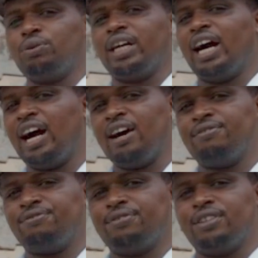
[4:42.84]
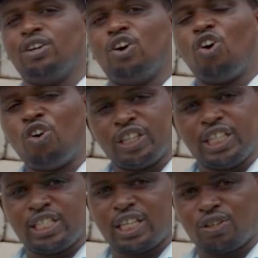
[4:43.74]
that we have on
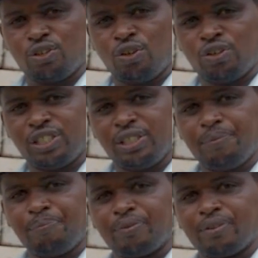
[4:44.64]
this technology,